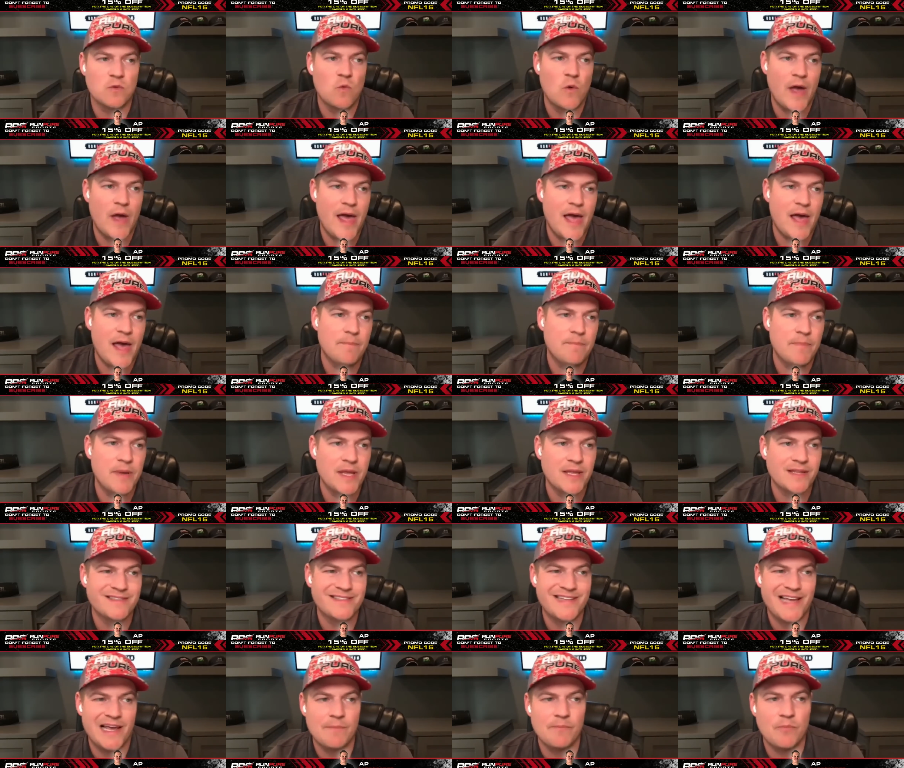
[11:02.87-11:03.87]
Webb being
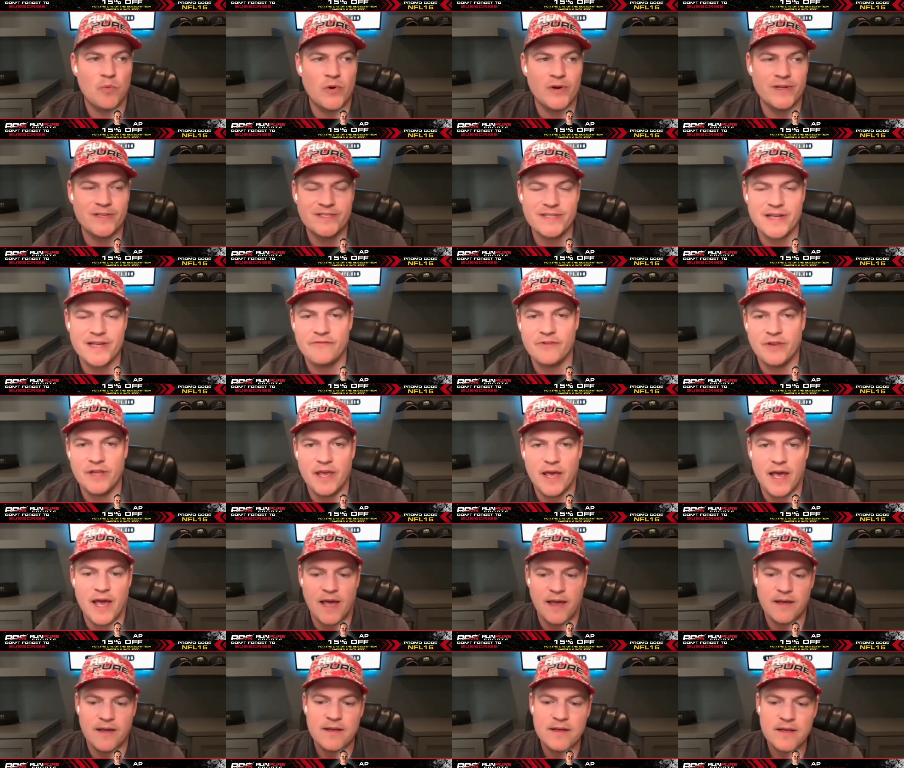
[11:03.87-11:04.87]

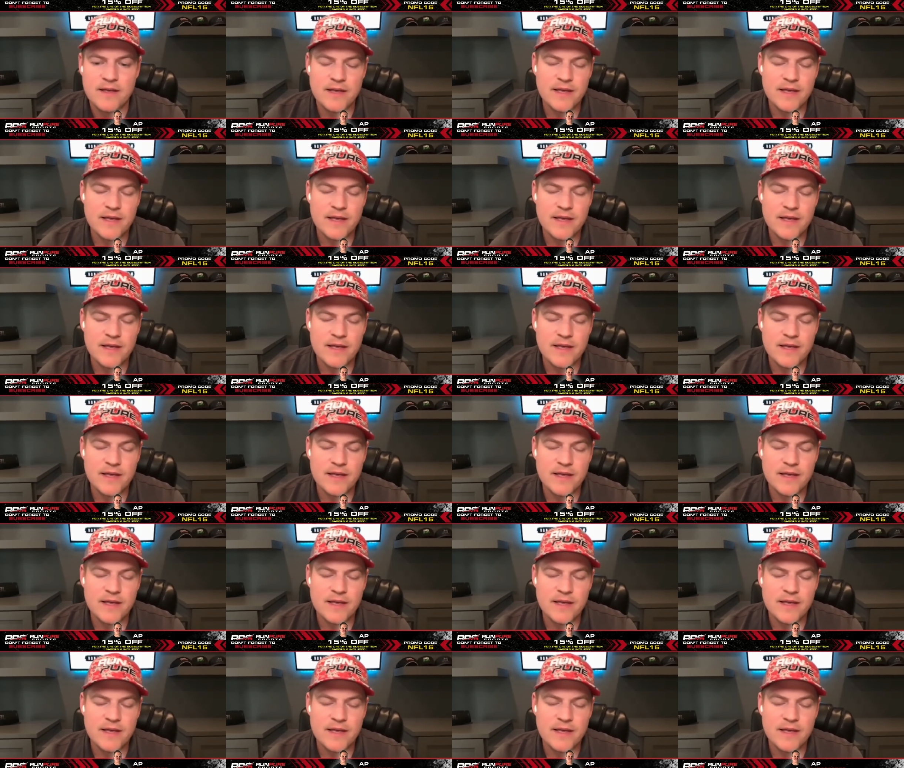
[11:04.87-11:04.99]
10.7K.